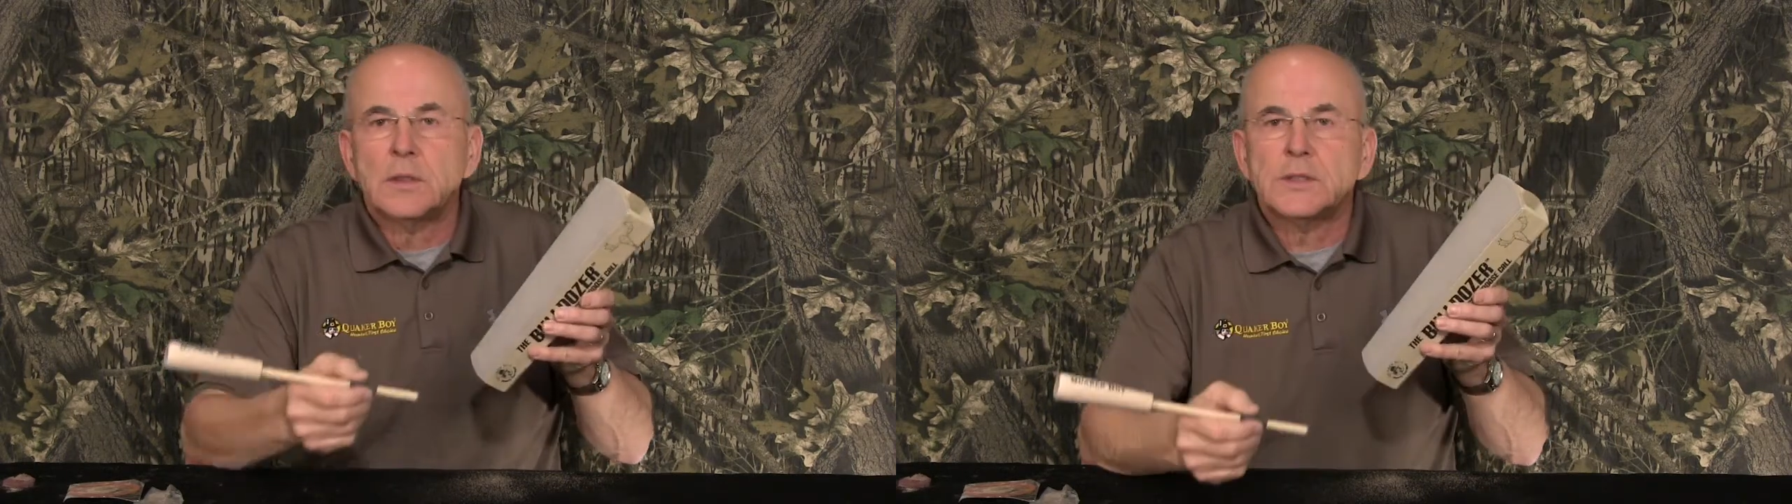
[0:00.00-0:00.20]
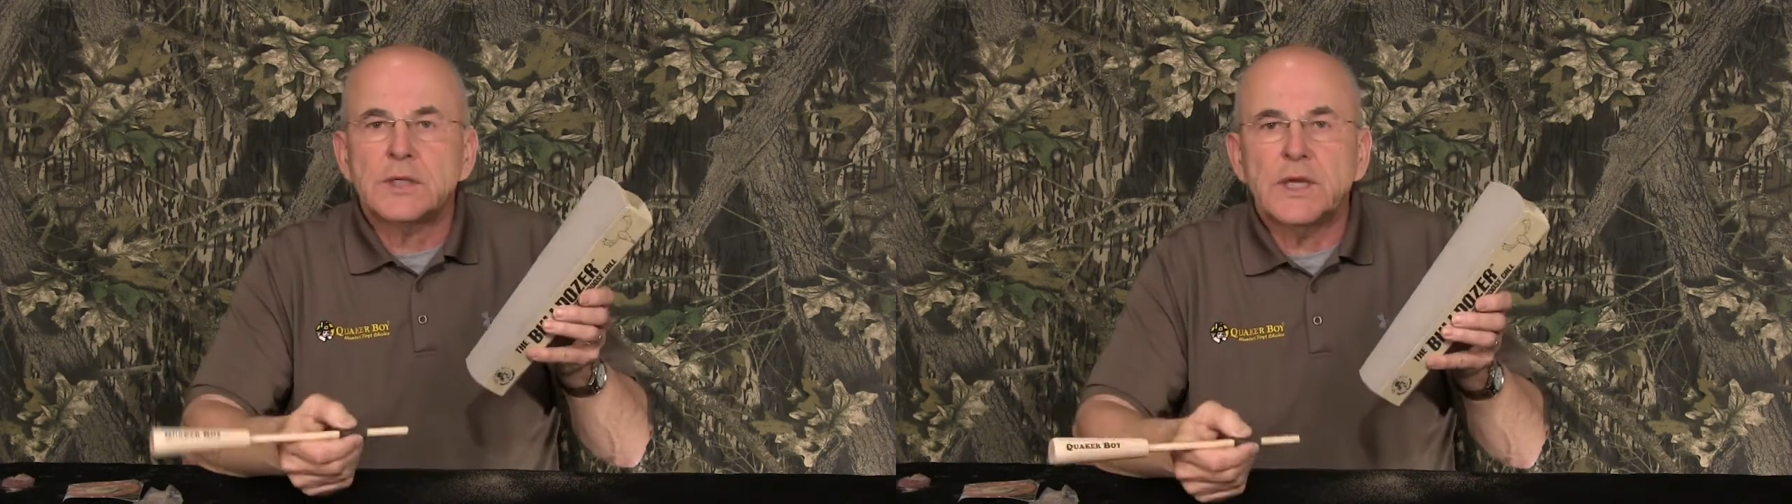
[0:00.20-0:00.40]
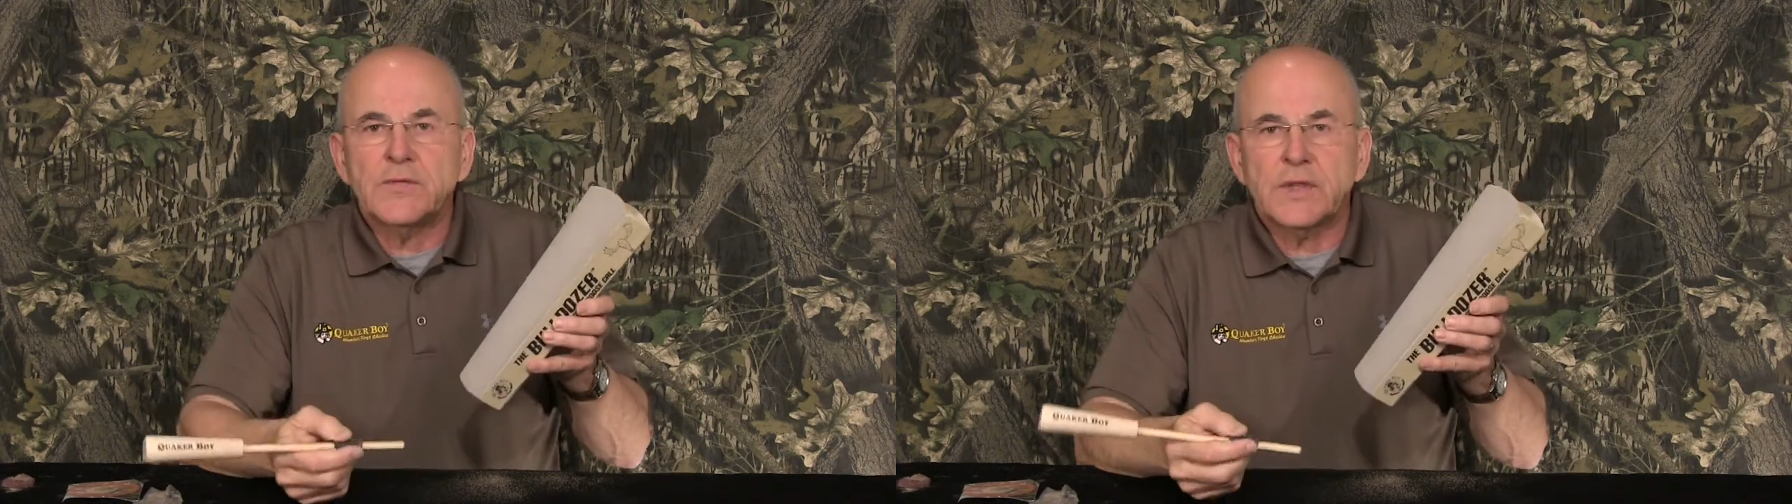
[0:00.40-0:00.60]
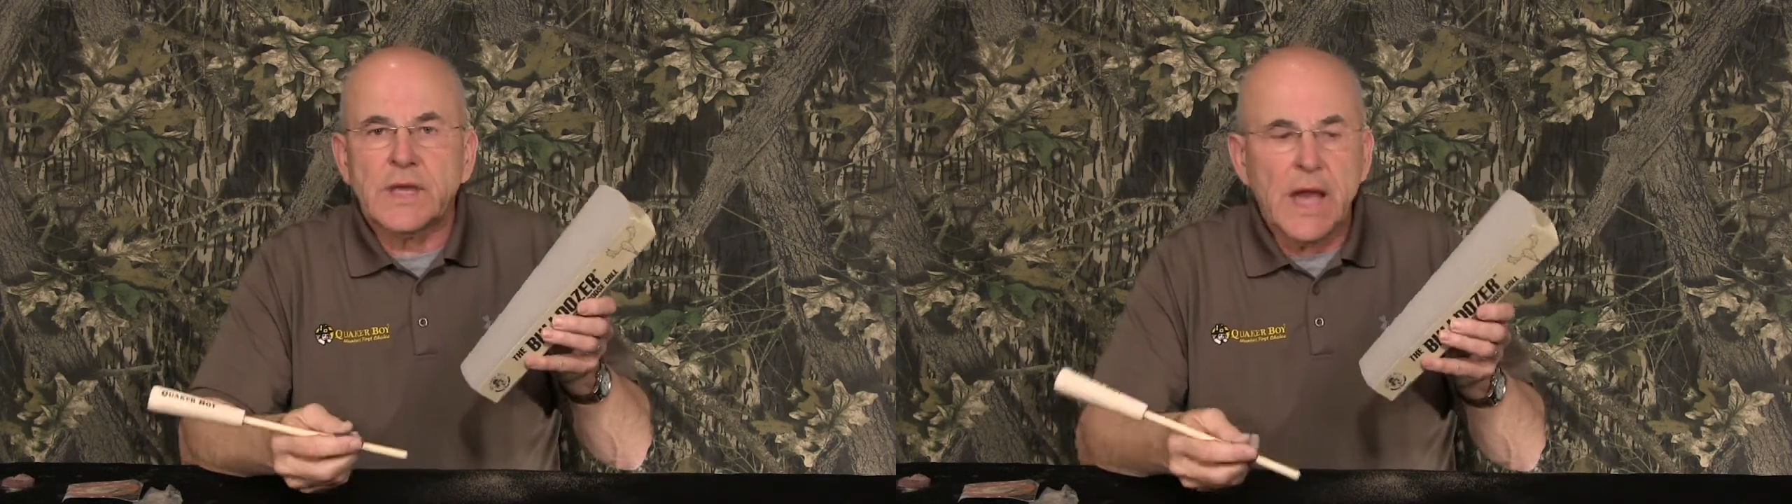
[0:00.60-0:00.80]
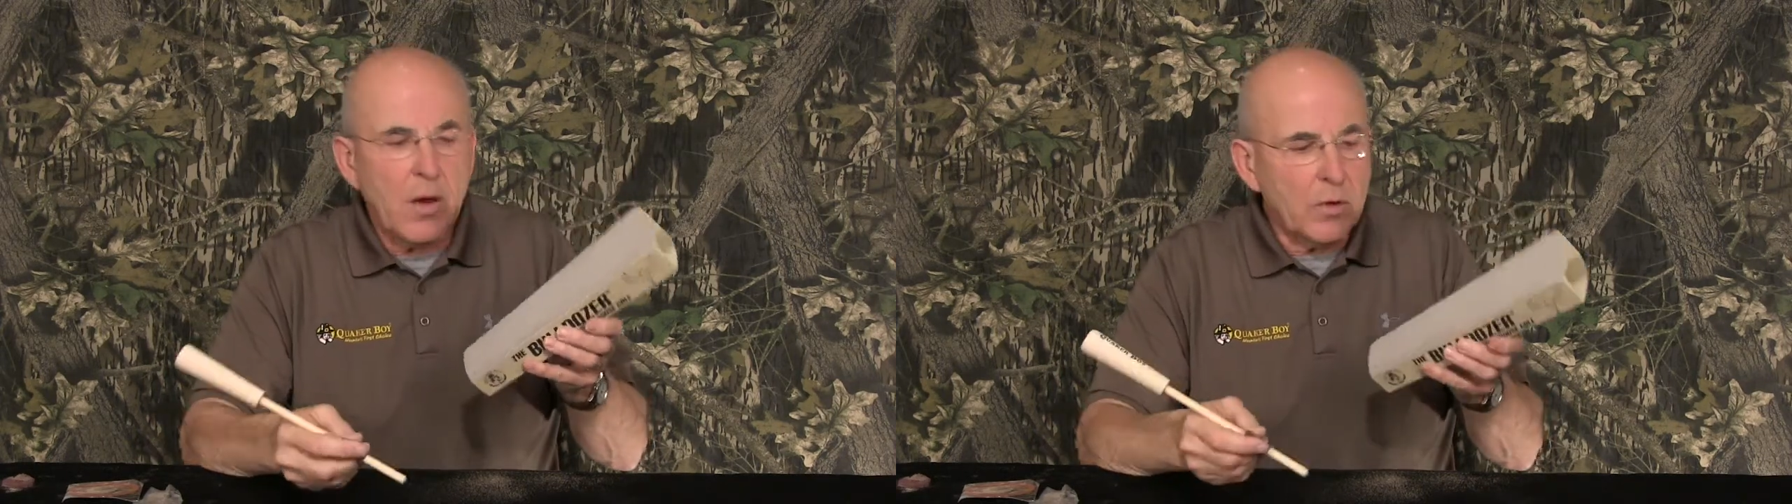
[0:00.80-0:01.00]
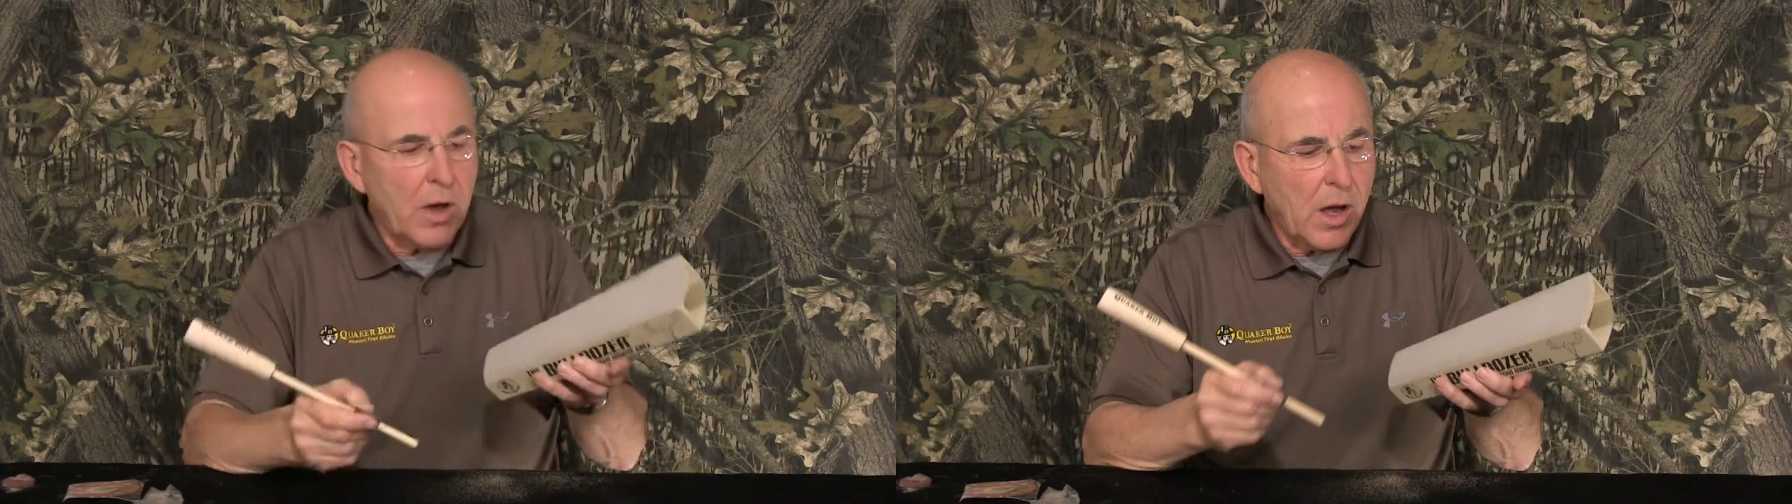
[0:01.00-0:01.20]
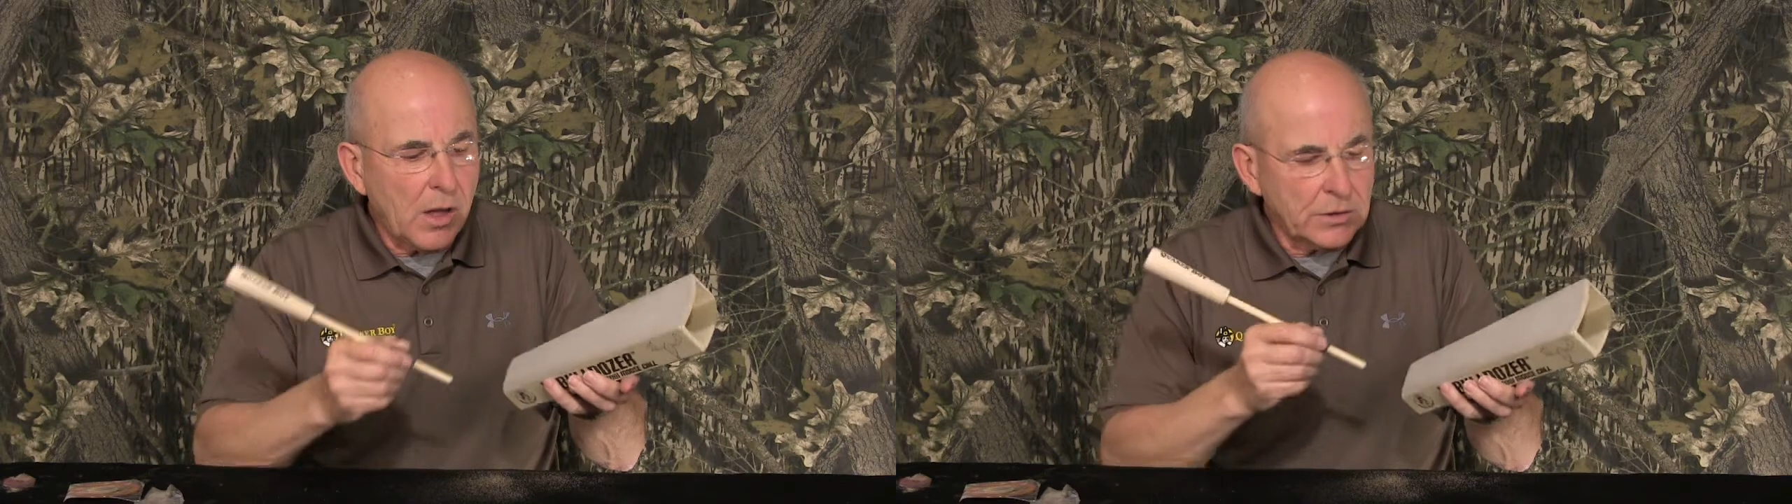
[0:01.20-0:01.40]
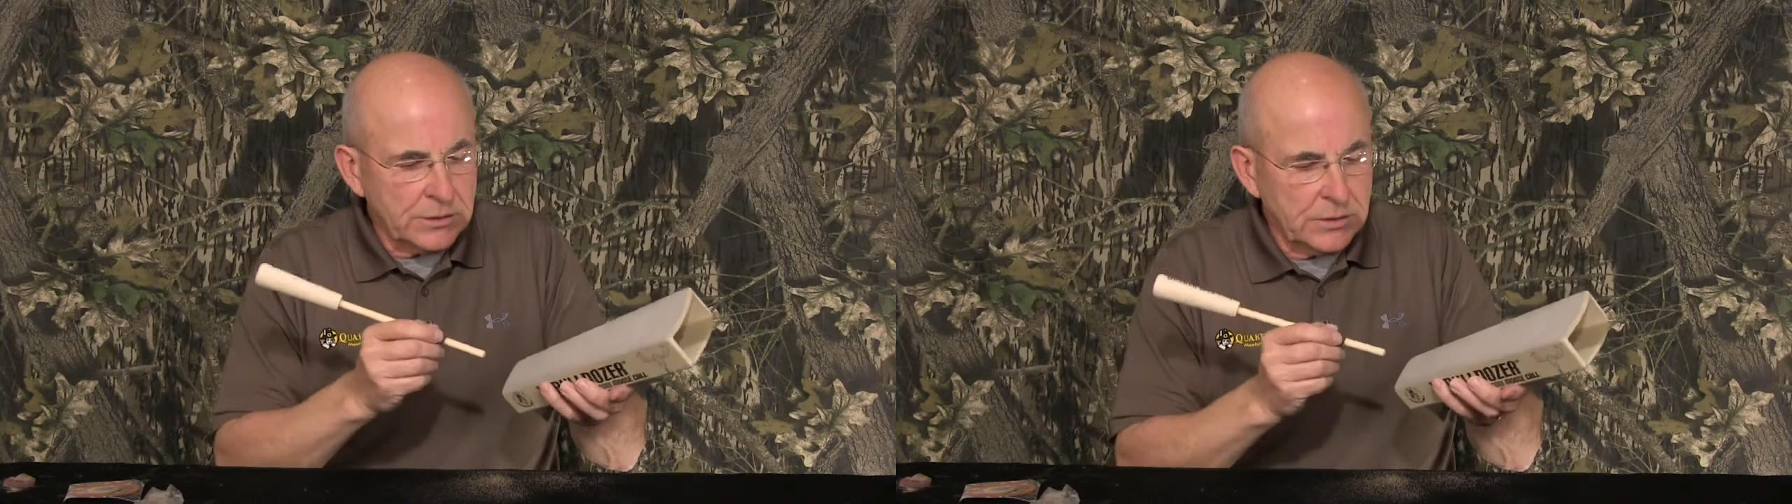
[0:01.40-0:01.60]
to give the cow
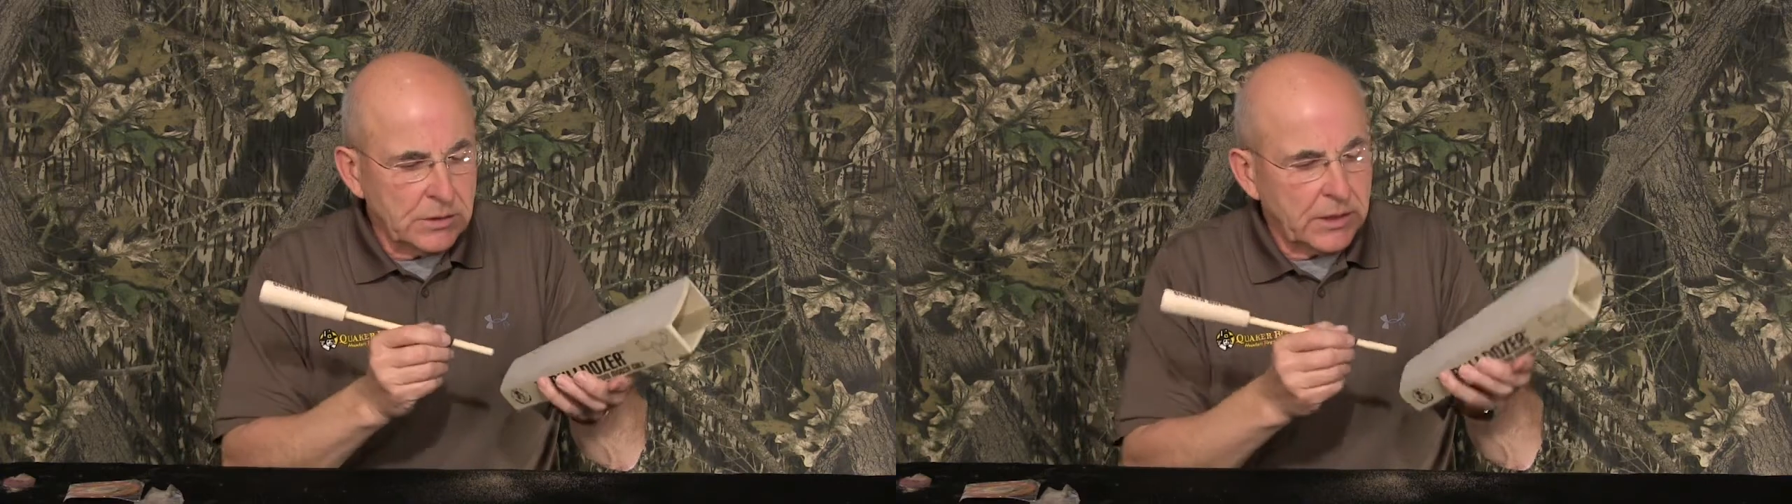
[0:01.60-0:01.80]
calls.